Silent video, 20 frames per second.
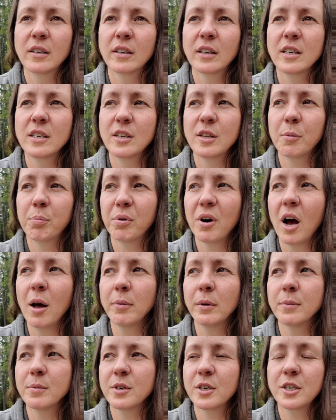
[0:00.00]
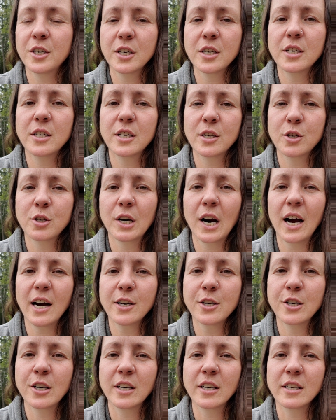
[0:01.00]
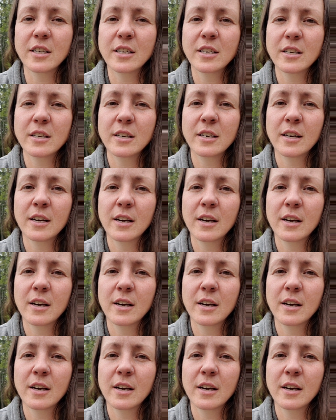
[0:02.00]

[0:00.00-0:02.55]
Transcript: because the problems are just distractions.